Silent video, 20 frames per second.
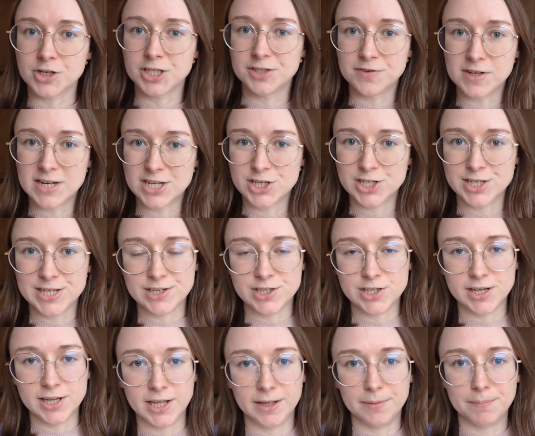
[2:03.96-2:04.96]
Finished
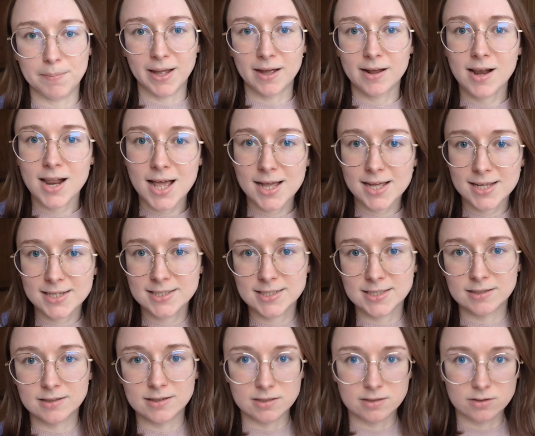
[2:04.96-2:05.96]
teaching my class
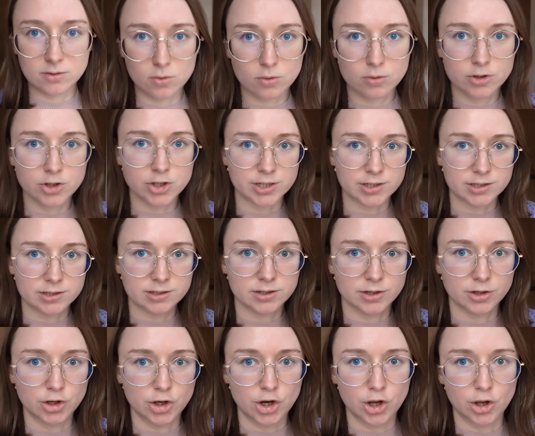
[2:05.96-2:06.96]
in this gorgeous
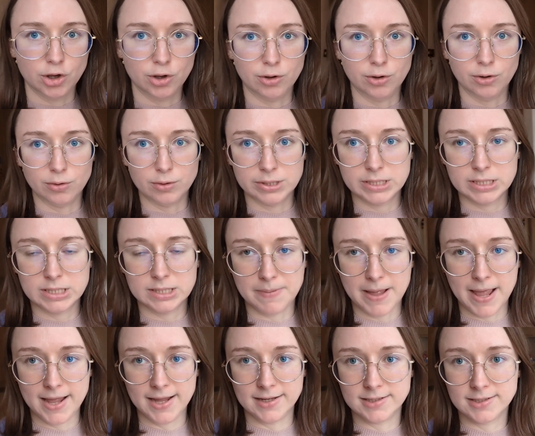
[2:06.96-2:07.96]
new
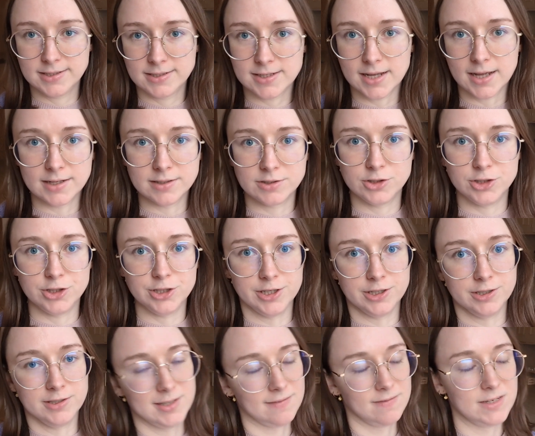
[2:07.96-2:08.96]
space at Studio
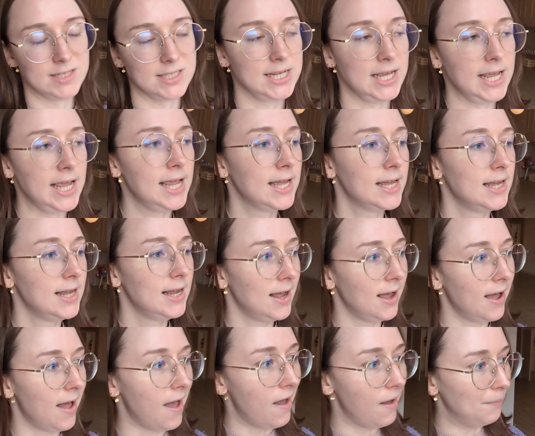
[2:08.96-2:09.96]
70,
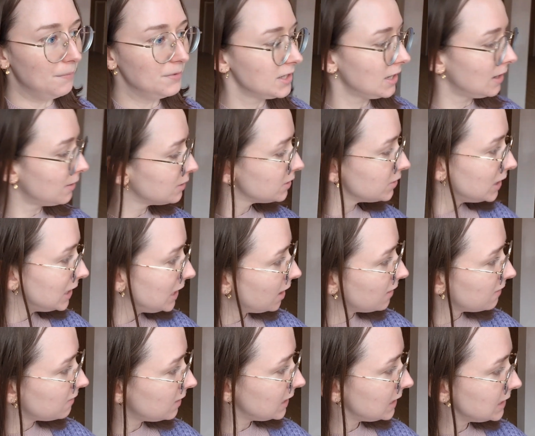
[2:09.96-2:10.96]
so that was really
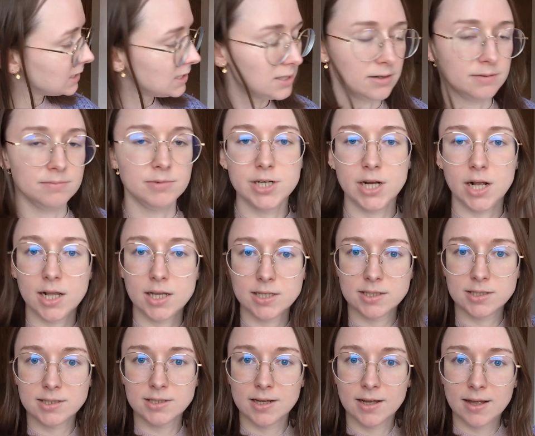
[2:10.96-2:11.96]
lovely. So I'm
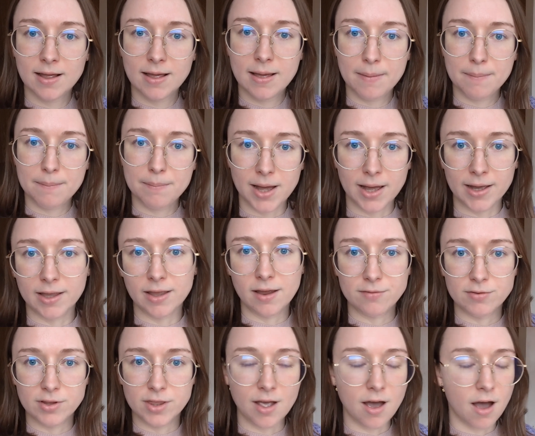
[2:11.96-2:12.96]
just packing
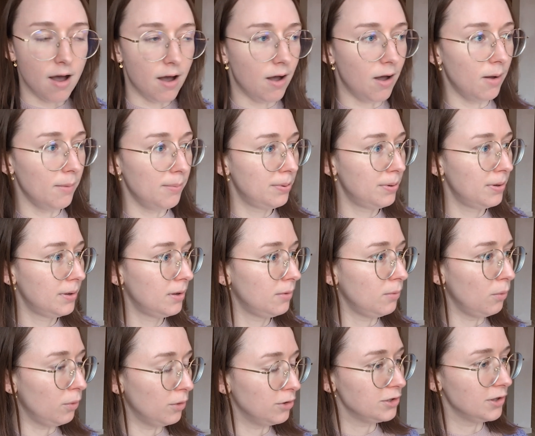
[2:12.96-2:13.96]
everything up,
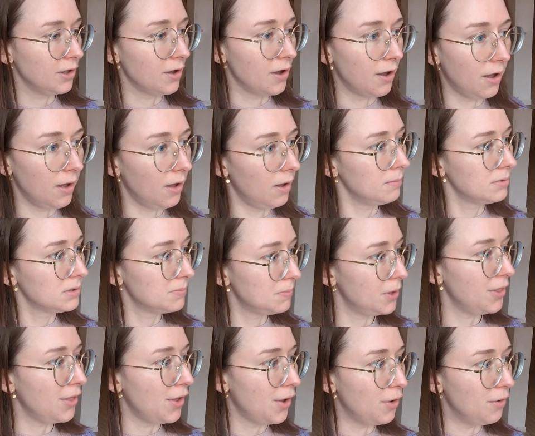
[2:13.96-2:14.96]
wash the cups,
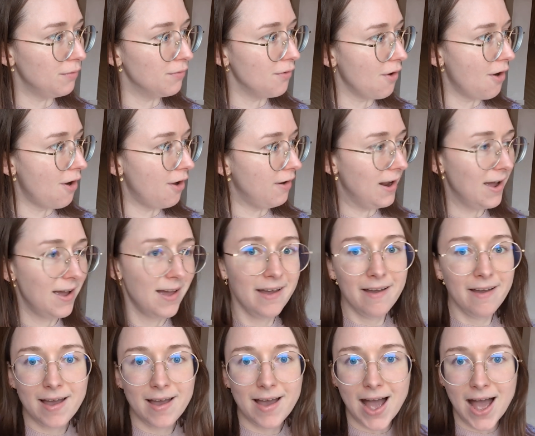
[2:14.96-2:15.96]
put the hoover on,
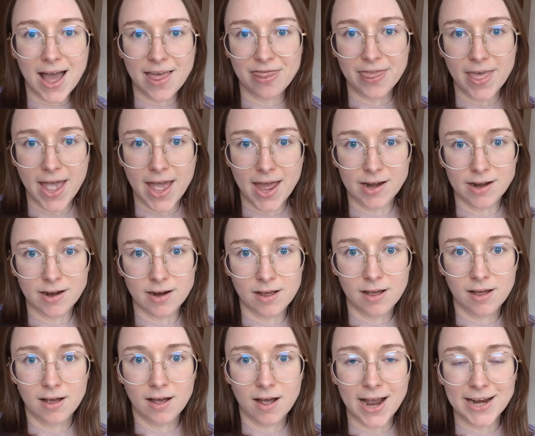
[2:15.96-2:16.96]
and then
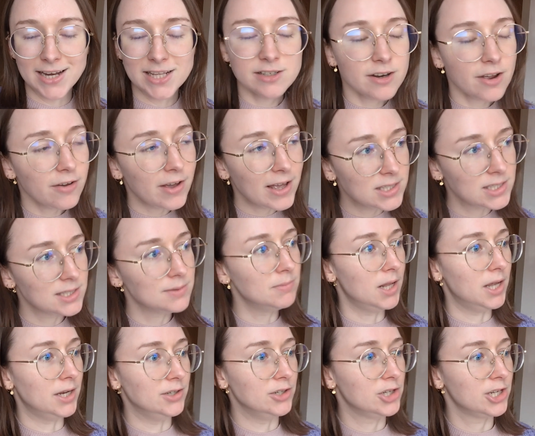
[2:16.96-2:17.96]
I need to go get some
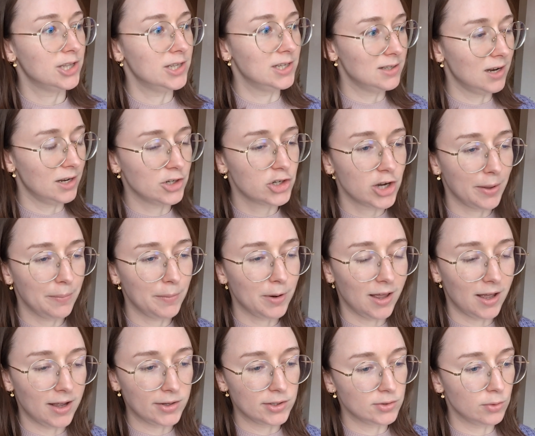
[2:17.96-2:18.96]
lunch. This lunchtime
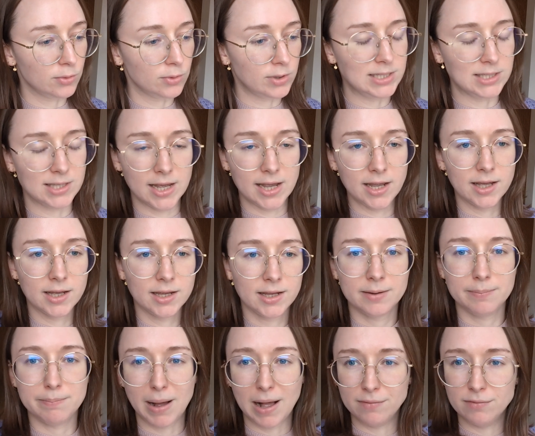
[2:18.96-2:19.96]
class always like
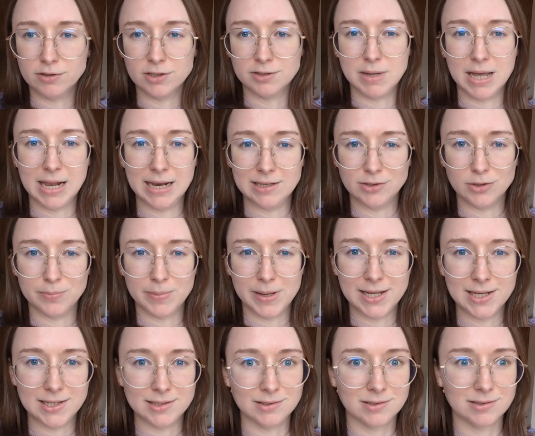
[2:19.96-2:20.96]
baffles me a little
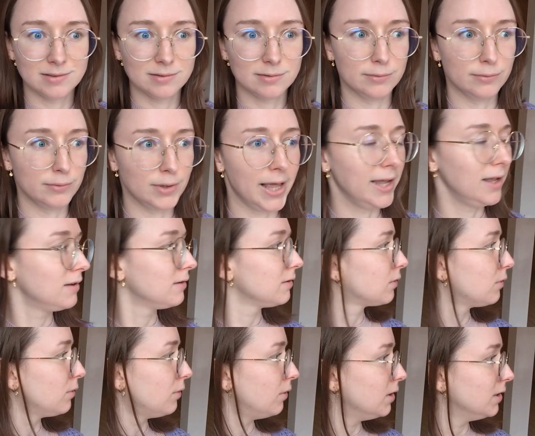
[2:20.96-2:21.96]
bit. It's like
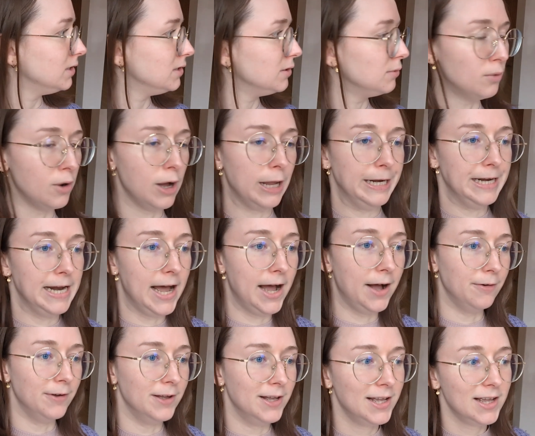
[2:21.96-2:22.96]
1:45
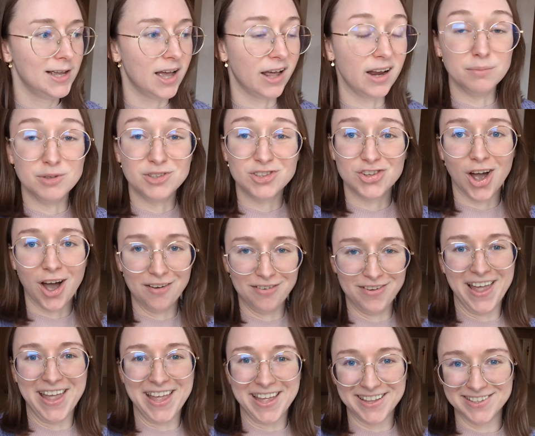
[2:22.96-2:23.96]
now and I'm
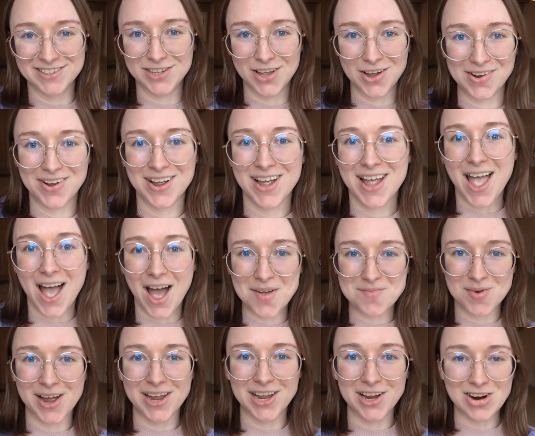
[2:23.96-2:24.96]
starving, so I
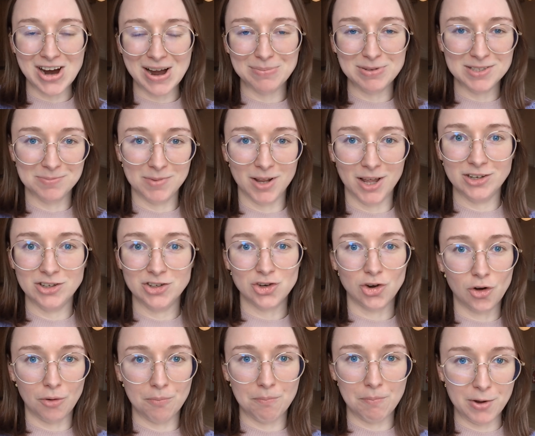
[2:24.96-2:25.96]
might grab some lunch
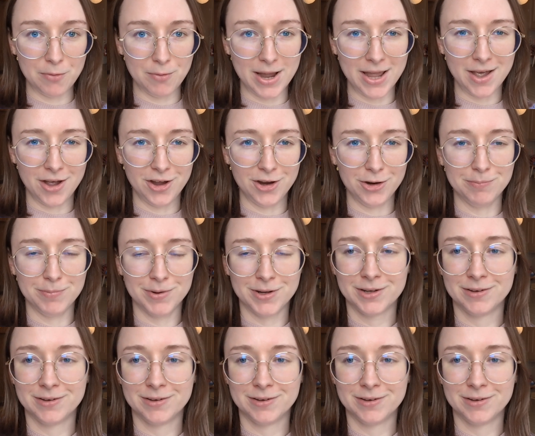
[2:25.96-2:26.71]
on my way home.